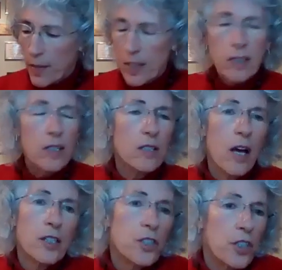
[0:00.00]
And this does
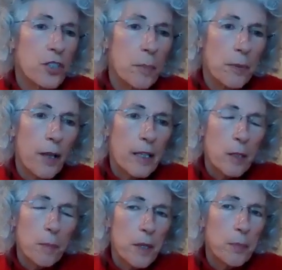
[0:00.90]
not just apply
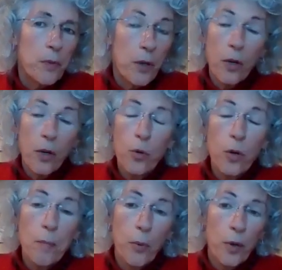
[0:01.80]
to people who
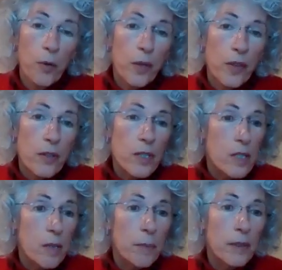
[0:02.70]
are born with their
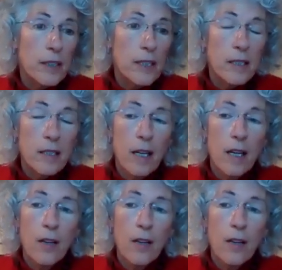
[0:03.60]
disabilities.